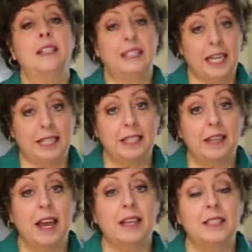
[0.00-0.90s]

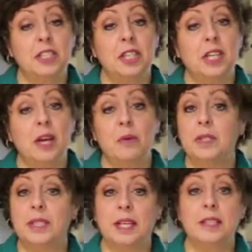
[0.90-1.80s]

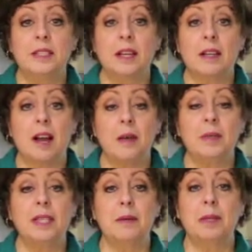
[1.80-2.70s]
Dana@dishingitoutwithdana.com,
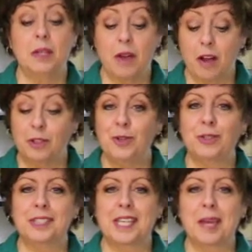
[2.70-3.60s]
and let me know how
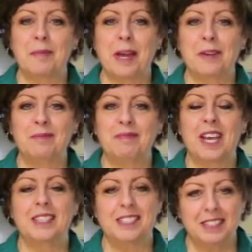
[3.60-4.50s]
yours came out.
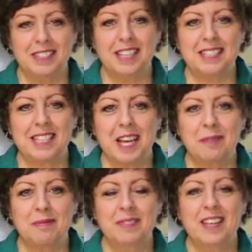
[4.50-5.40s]
Until next
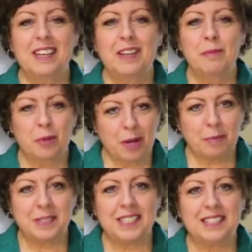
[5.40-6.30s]
time, bon
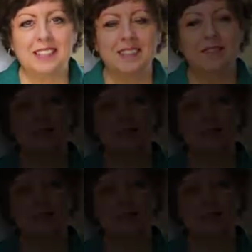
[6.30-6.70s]
appetit.